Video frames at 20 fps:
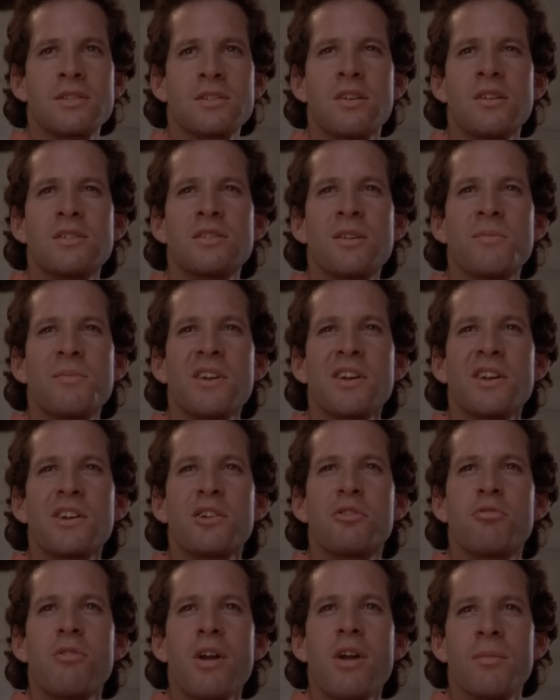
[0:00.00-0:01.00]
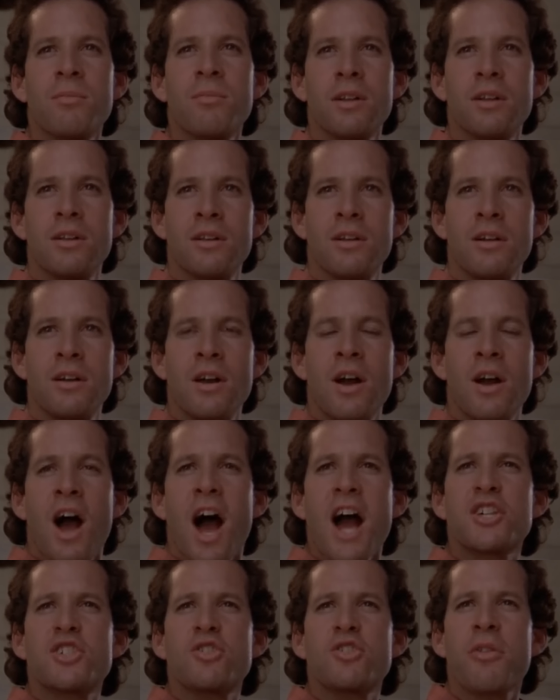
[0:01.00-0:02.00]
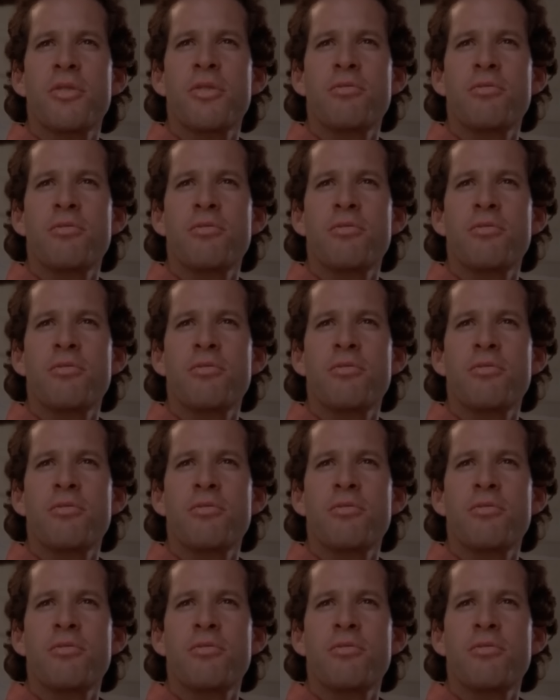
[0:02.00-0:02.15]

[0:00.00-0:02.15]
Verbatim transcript: I saw something incredible. I saw